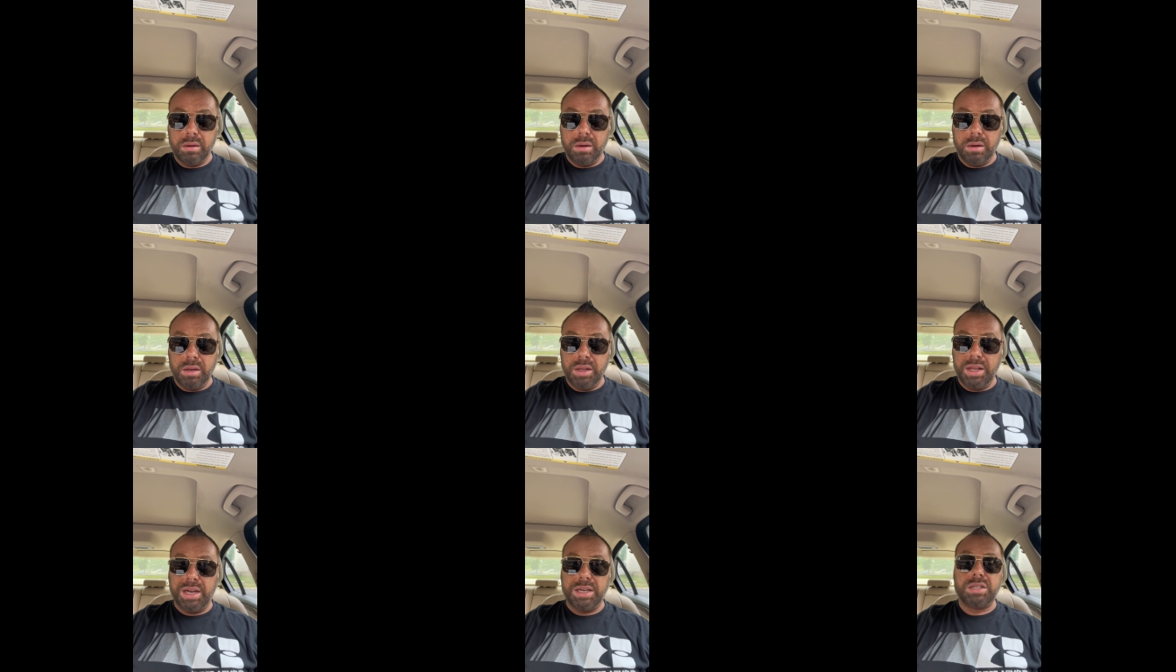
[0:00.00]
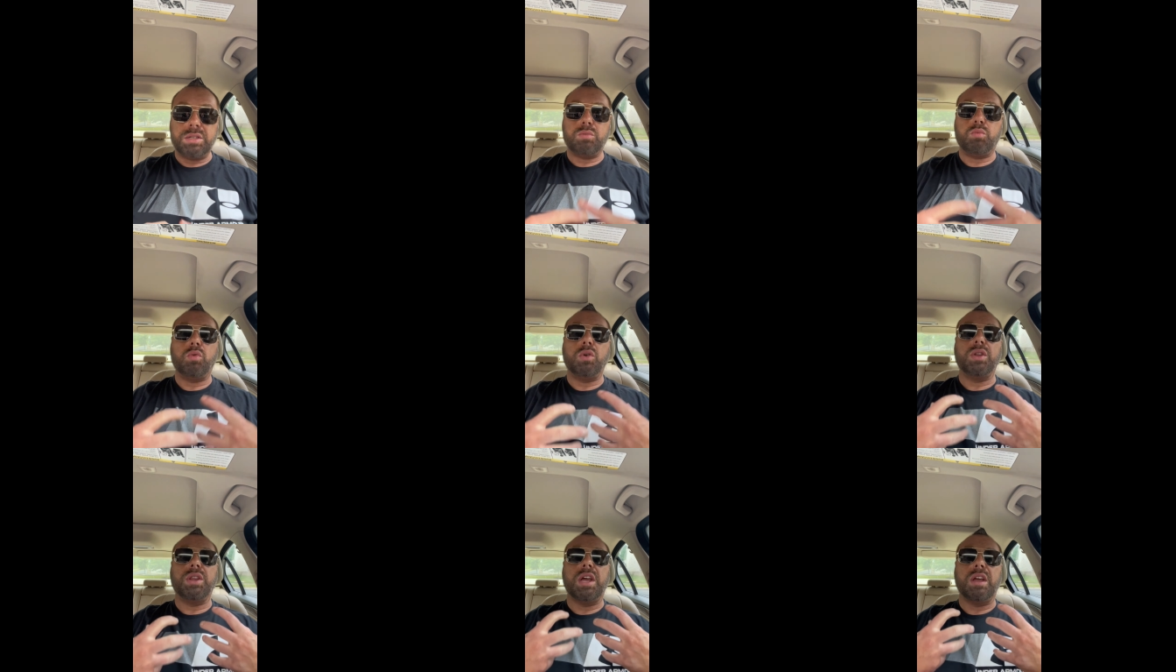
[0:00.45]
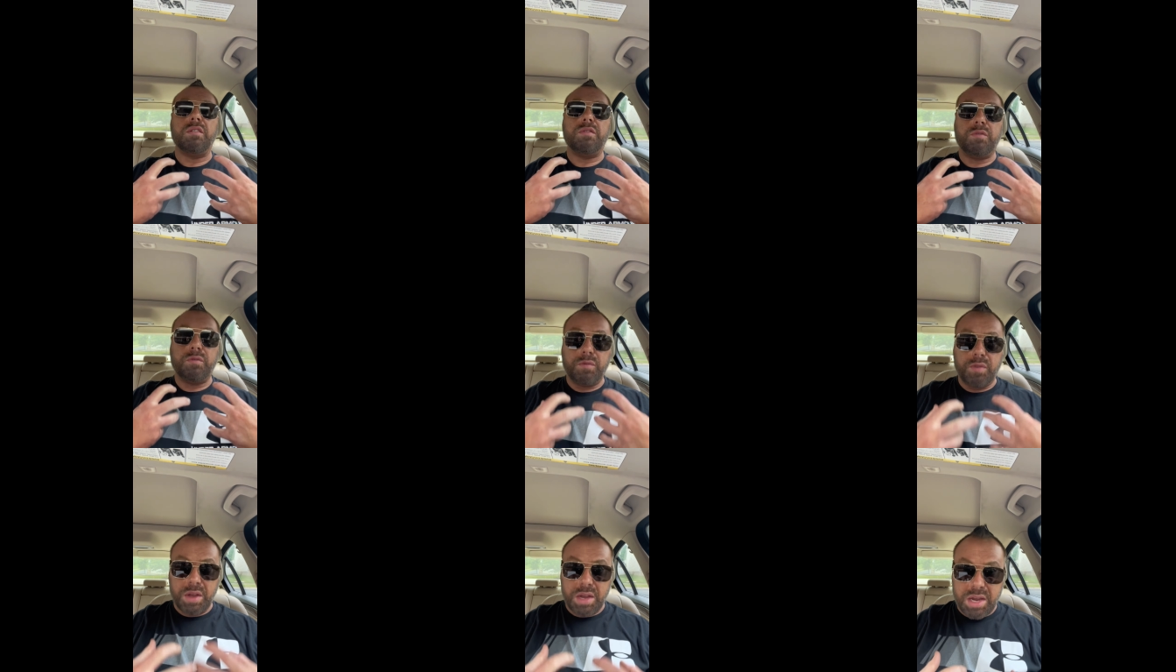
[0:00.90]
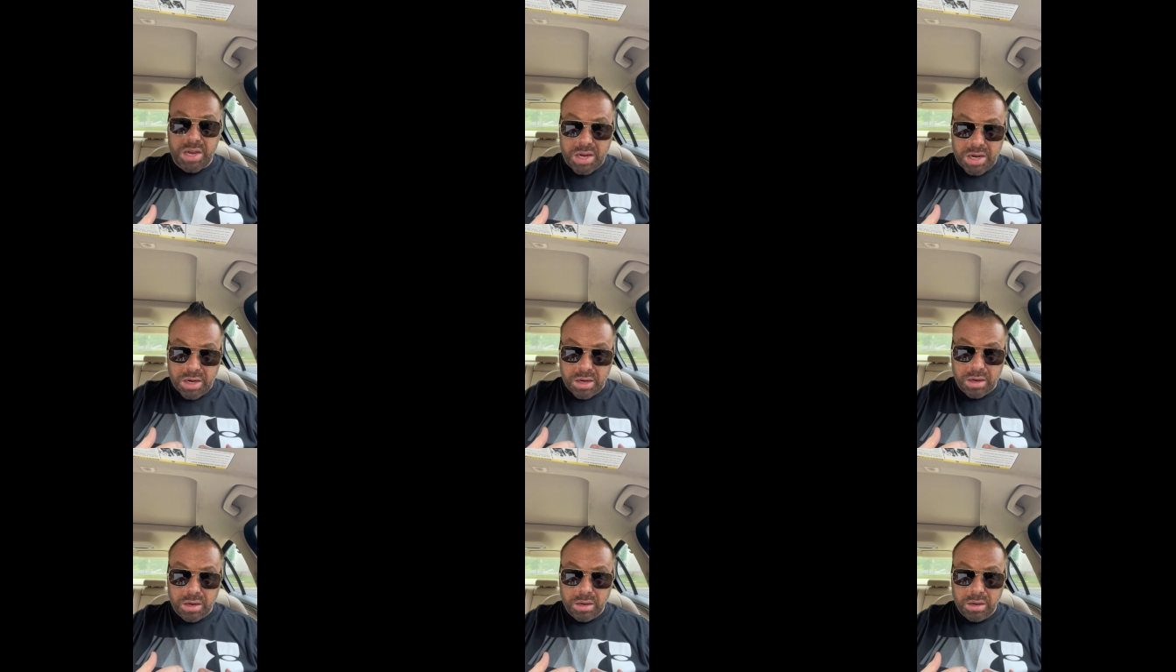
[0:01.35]
That's where they
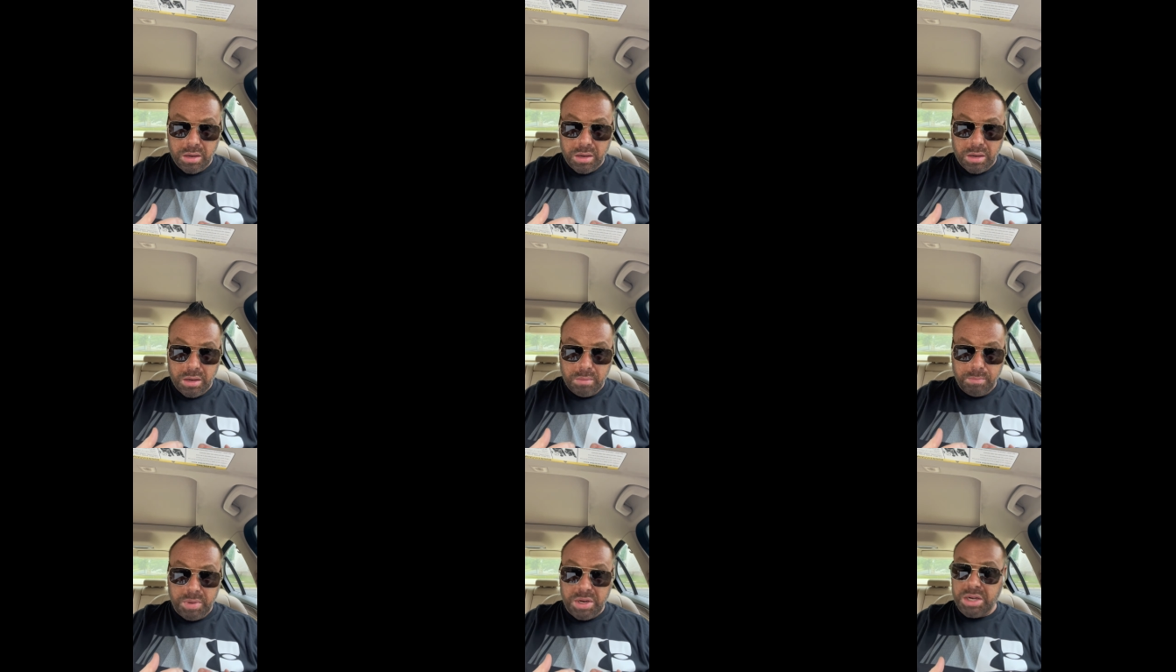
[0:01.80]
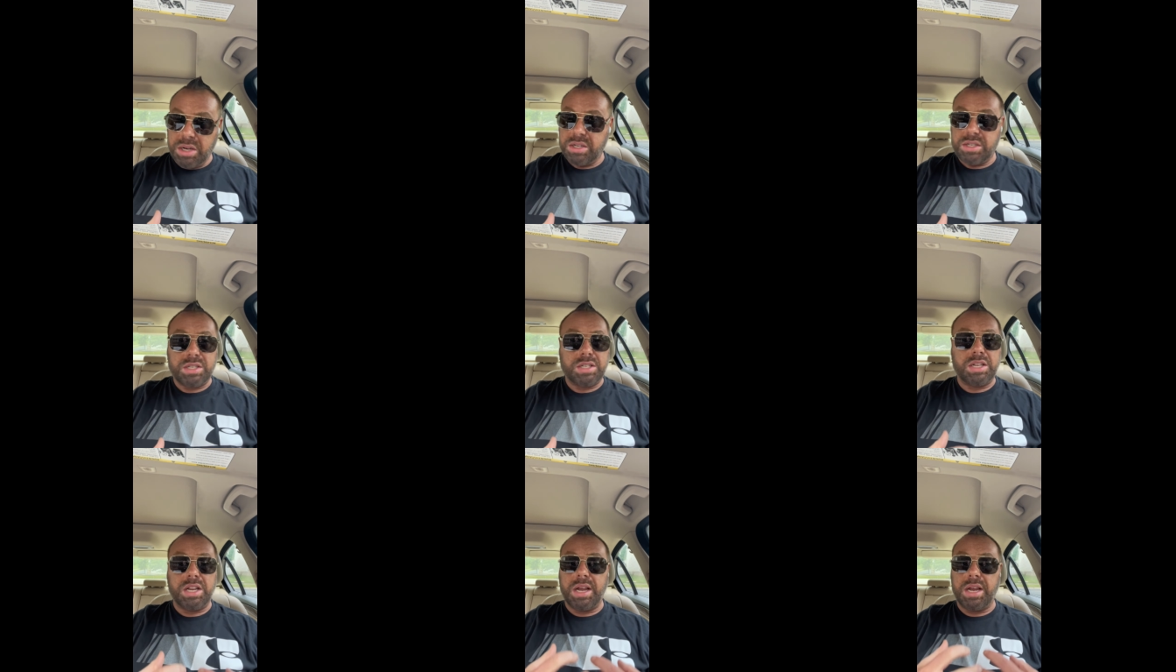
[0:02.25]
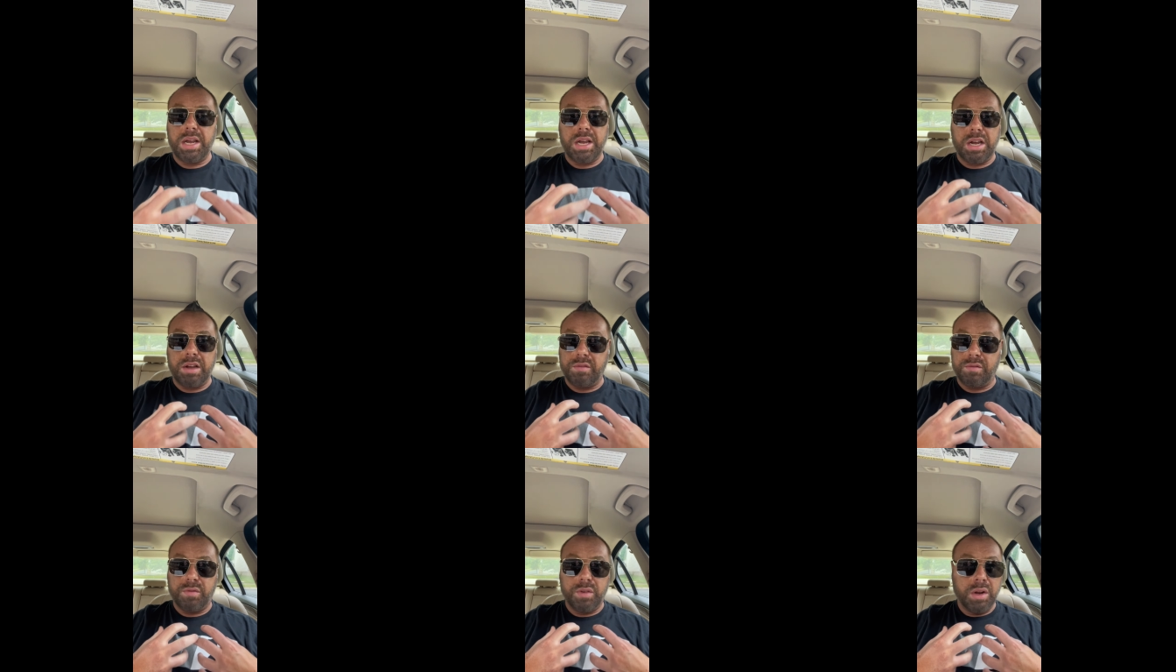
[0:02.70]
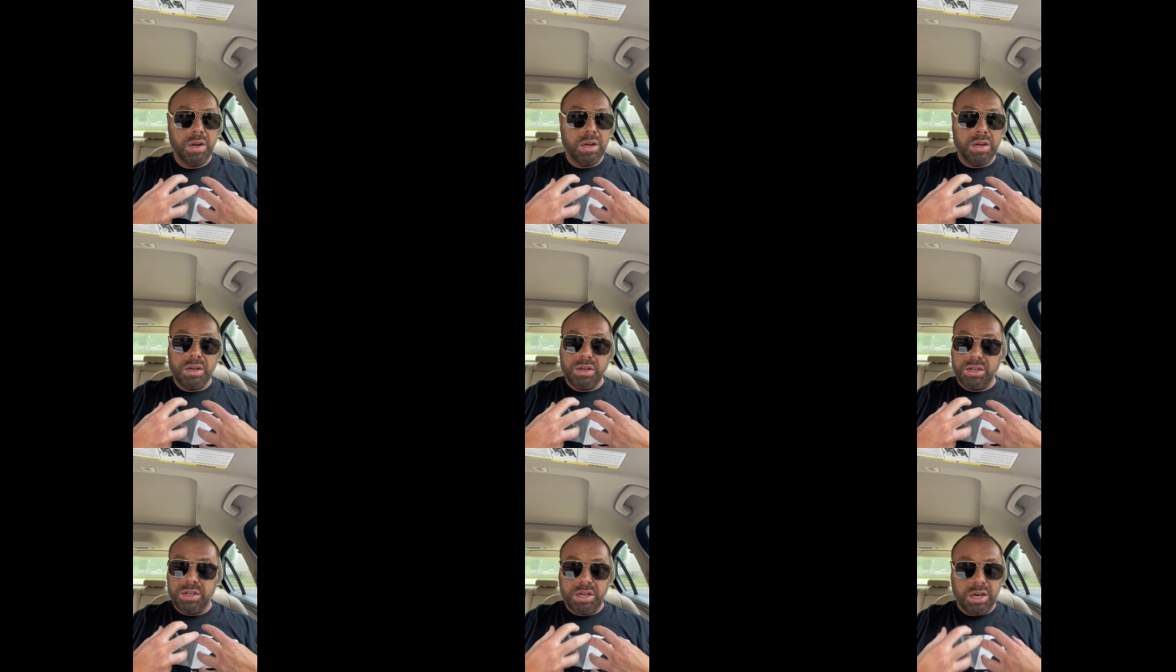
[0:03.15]
feed because they have
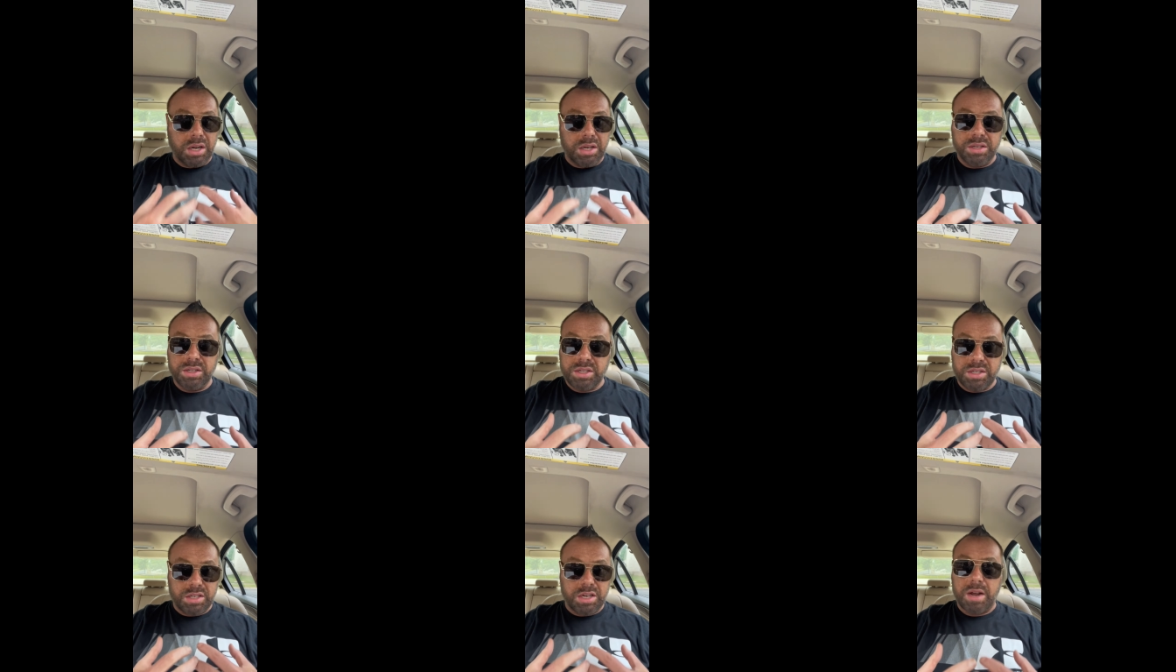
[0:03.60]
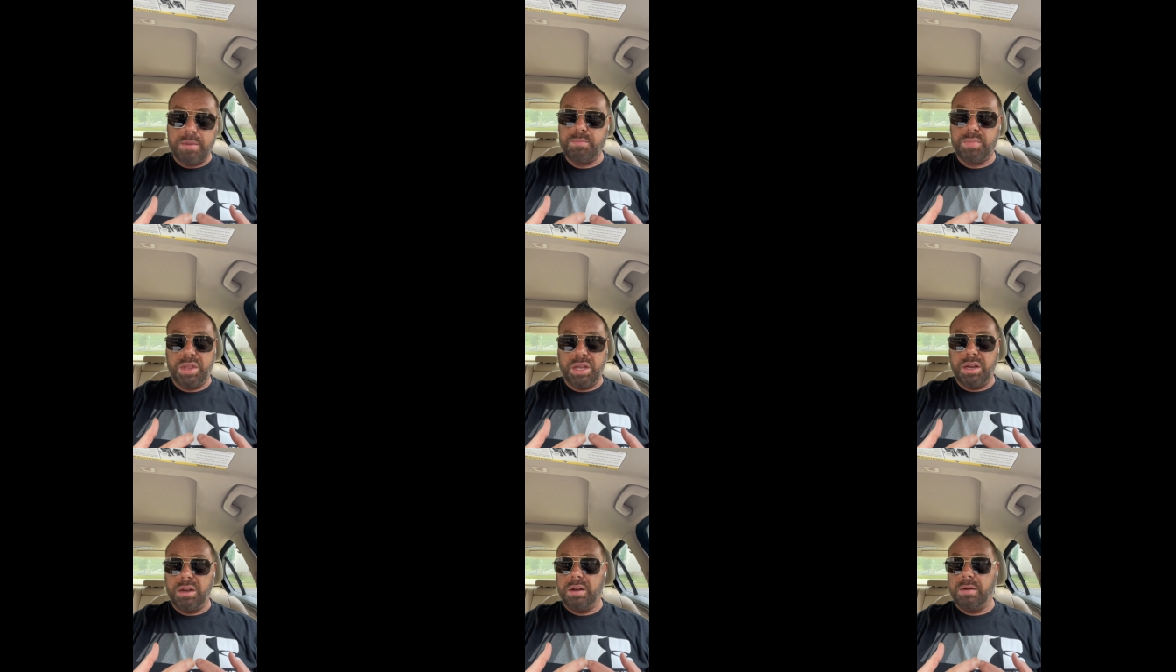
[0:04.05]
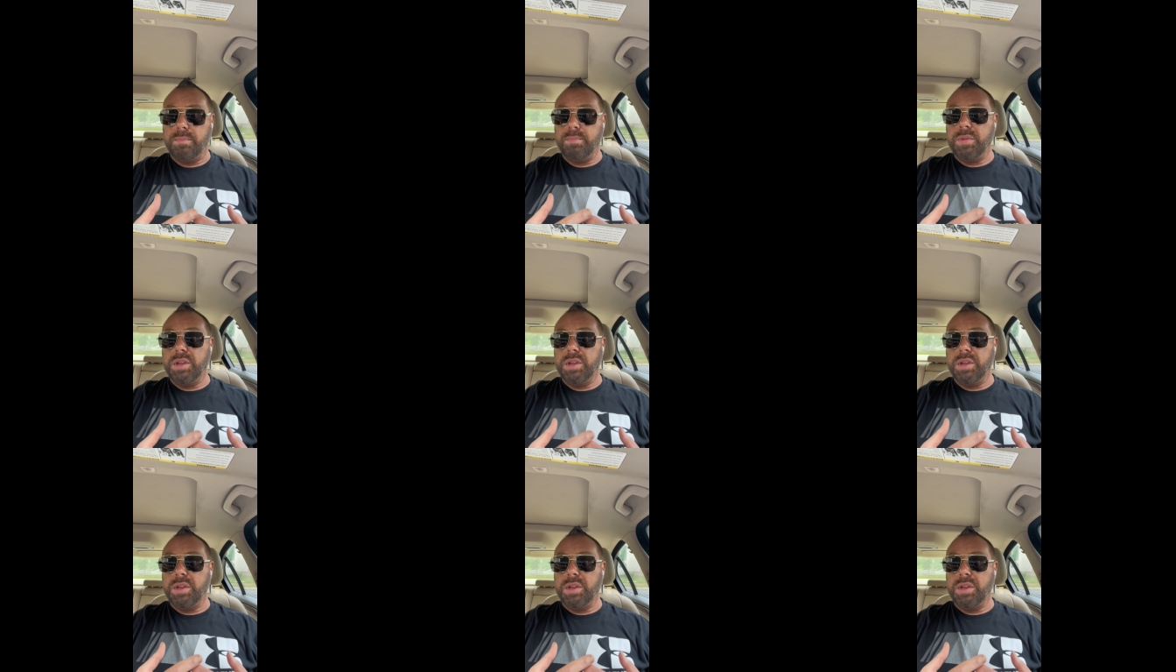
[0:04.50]
done something